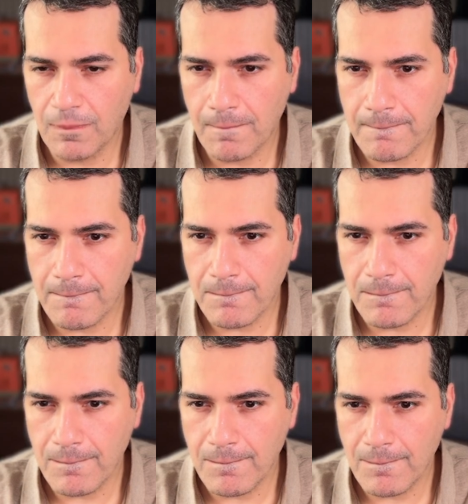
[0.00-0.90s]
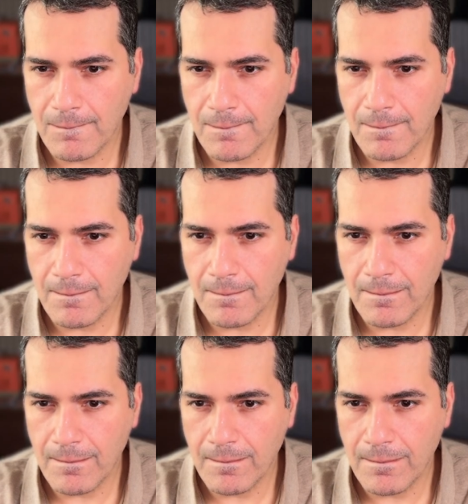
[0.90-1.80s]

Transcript: (no one is talking)